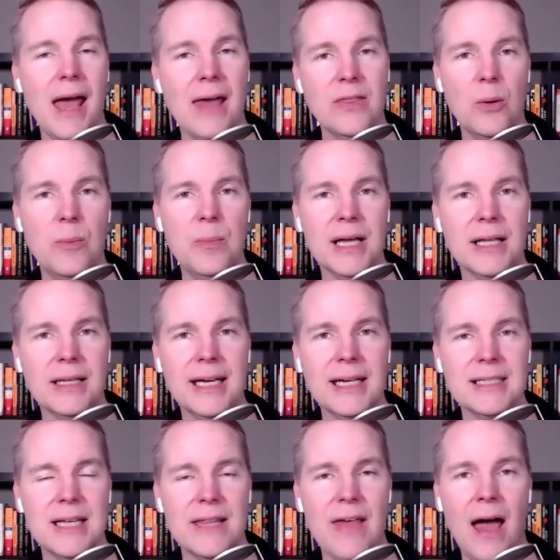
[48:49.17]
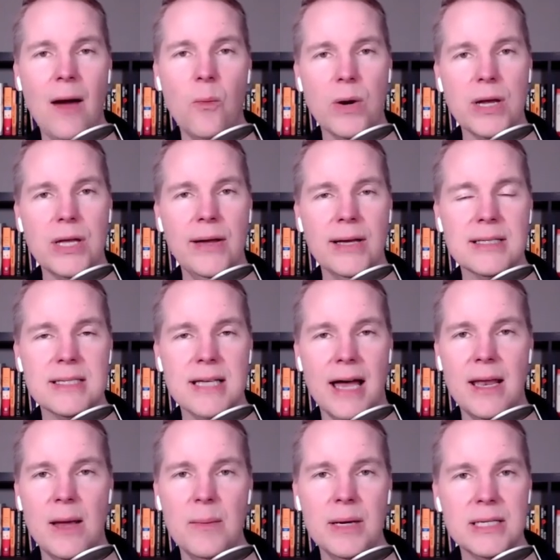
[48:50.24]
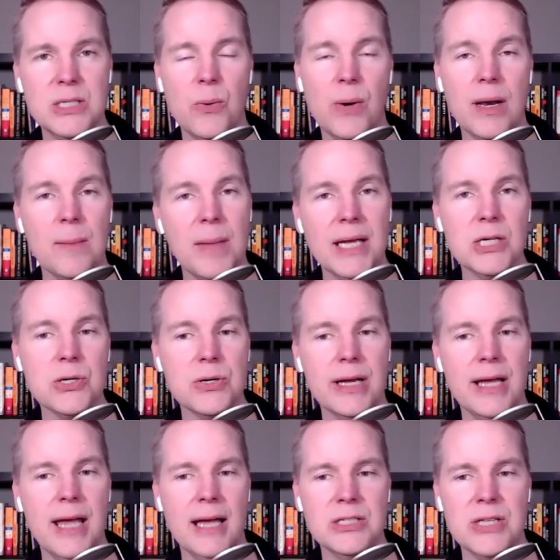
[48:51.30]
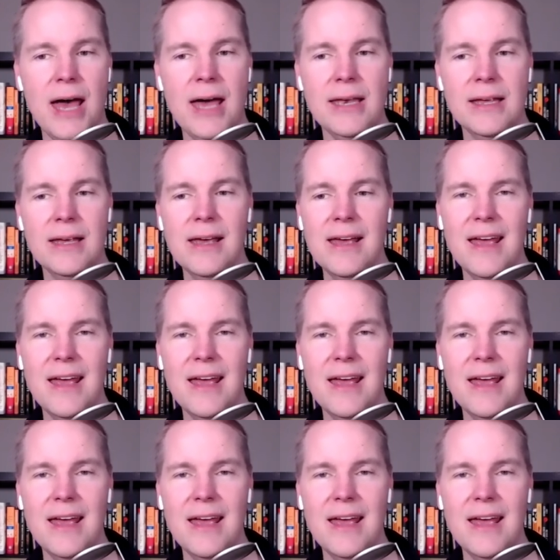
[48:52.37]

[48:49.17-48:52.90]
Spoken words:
and there'll be a link to that where you can sign up, because you want to make sure to catch that.